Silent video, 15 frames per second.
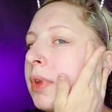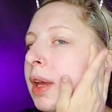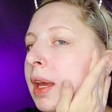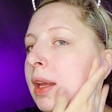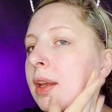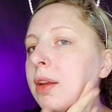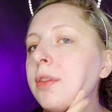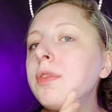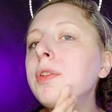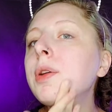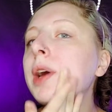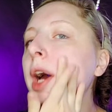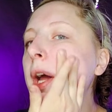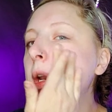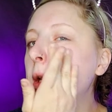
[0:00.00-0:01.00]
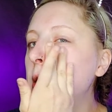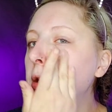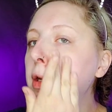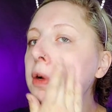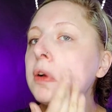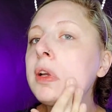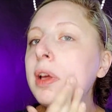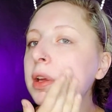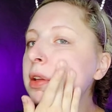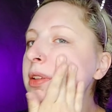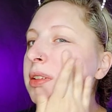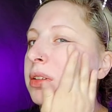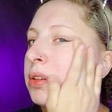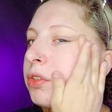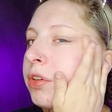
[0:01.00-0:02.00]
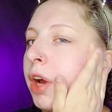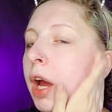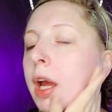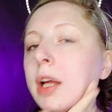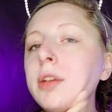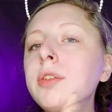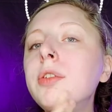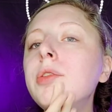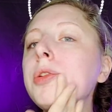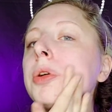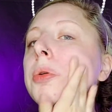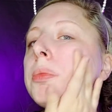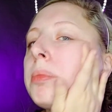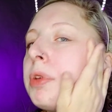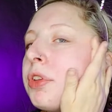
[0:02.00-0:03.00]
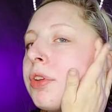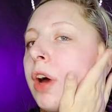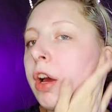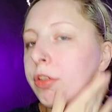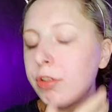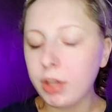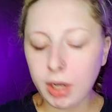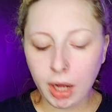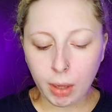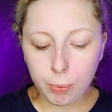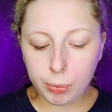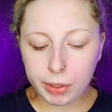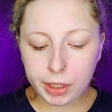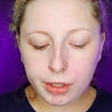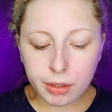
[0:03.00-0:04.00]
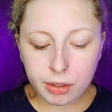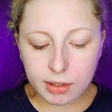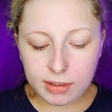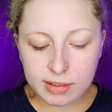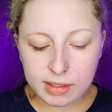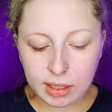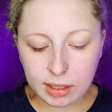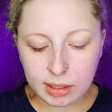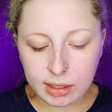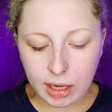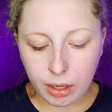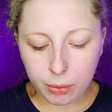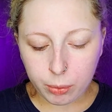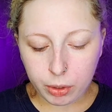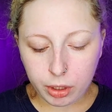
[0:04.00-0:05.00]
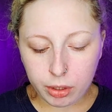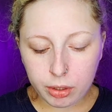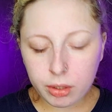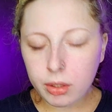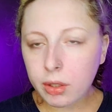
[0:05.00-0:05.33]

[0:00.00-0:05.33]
And if you hadn't noticed, trying to massage it upward instead of downward,